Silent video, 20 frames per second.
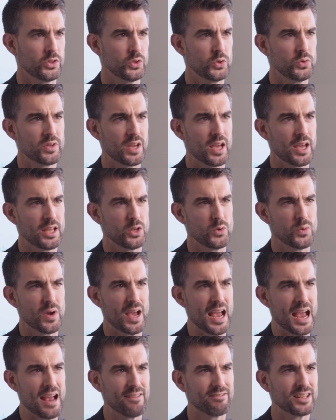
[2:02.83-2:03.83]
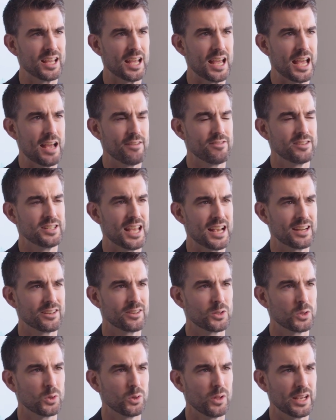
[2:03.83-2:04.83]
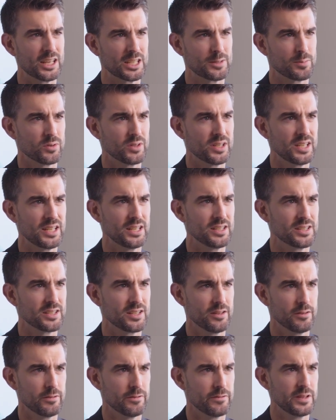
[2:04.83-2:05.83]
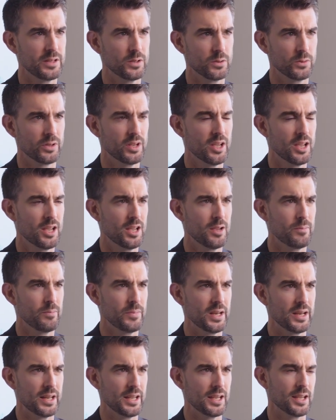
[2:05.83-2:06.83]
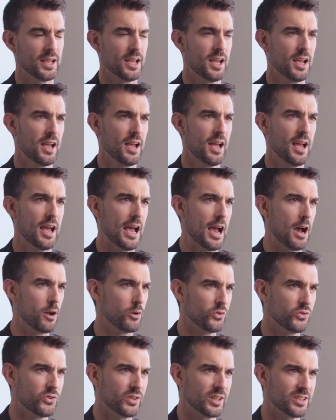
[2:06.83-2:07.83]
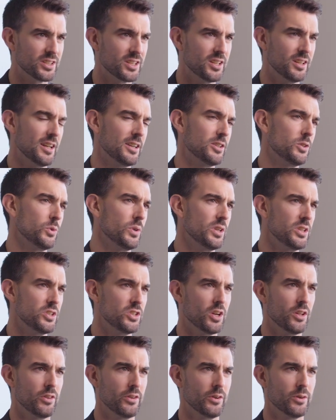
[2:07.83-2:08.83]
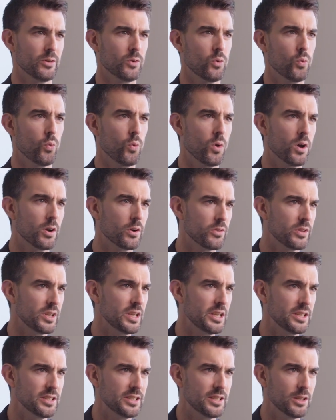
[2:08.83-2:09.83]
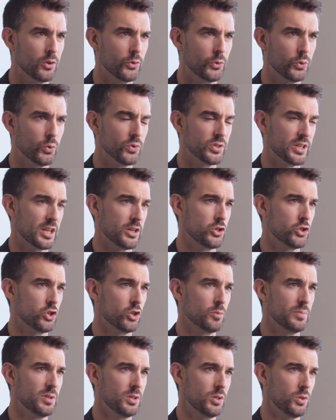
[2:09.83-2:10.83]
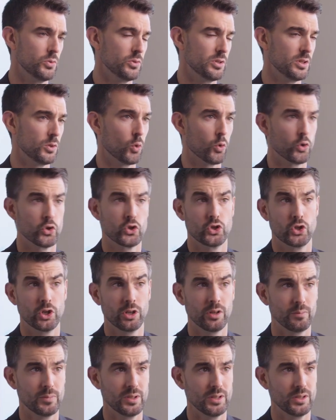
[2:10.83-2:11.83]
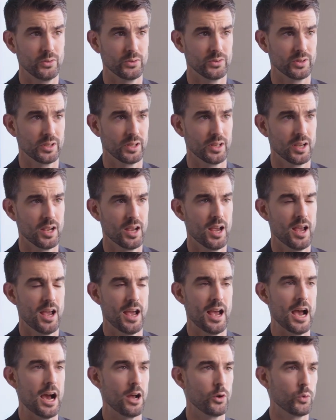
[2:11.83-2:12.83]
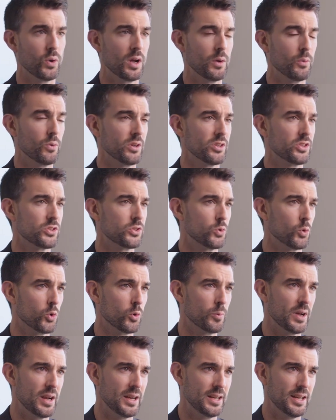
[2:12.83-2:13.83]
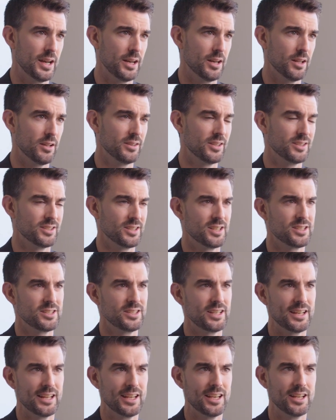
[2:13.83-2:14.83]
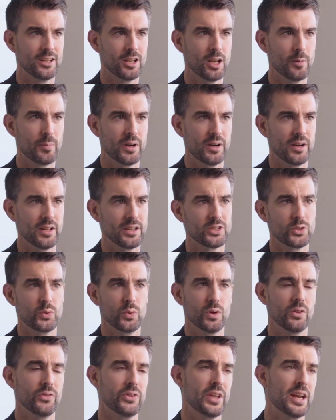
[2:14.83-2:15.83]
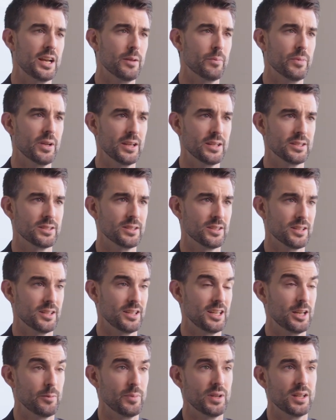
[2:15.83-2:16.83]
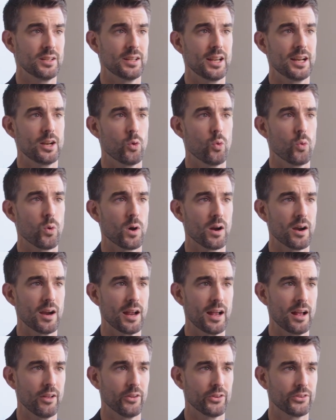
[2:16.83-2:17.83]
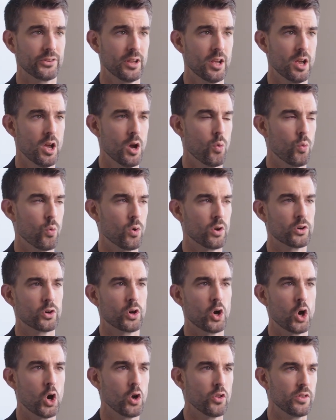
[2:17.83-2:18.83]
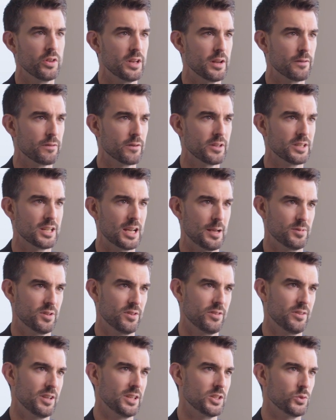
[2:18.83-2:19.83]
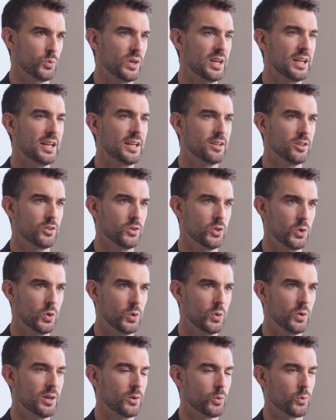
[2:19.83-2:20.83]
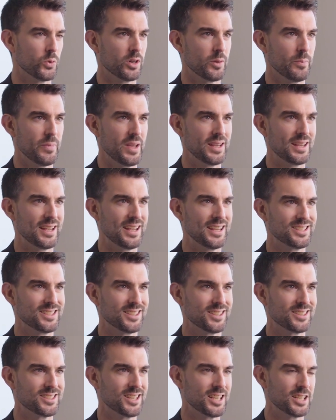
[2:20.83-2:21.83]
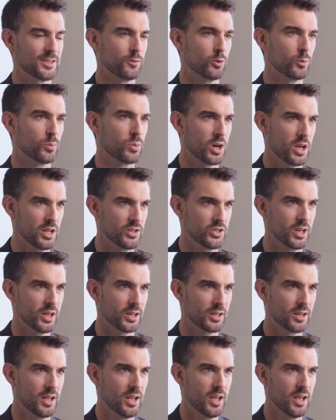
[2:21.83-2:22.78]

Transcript: do that, you have to have technical expertise in the field, meaning how do things connect to each other? What are the ETL tools I should be using or shouldn't be using? How do I want to store my data? Does this need to end up in an SQL database? Does it need to be a data warehouse? What are all the different types of things we need to do in order to make a successful project?